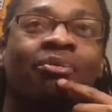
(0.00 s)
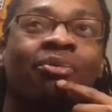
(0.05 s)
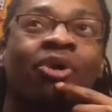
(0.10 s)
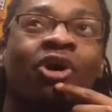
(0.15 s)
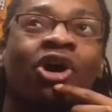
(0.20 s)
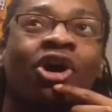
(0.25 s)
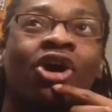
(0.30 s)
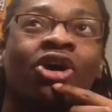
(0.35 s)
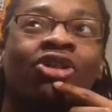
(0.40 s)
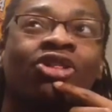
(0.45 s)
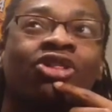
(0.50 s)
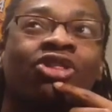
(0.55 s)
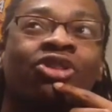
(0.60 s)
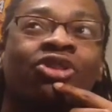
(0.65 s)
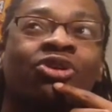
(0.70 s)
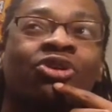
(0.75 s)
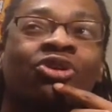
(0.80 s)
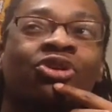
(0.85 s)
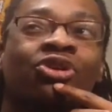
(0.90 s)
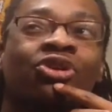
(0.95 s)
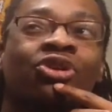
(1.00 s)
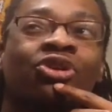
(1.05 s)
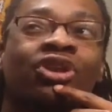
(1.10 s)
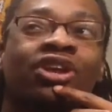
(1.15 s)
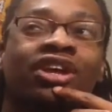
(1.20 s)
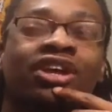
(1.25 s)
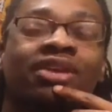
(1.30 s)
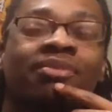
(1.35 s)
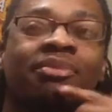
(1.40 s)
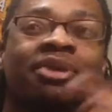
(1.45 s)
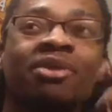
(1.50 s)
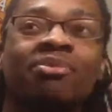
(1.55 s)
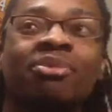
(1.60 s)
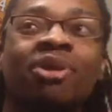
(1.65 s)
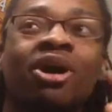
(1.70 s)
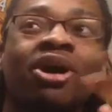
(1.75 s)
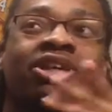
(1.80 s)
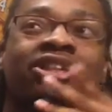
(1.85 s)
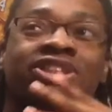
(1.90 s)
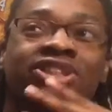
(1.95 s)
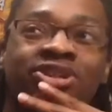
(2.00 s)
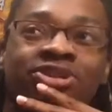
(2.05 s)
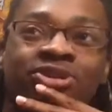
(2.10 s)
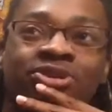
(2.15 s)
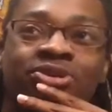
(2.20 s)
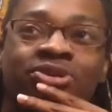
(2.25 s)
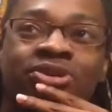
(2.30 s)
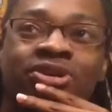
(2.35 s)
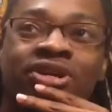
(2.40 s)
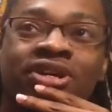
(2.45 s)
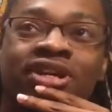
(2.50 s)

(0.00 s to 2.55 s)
Part two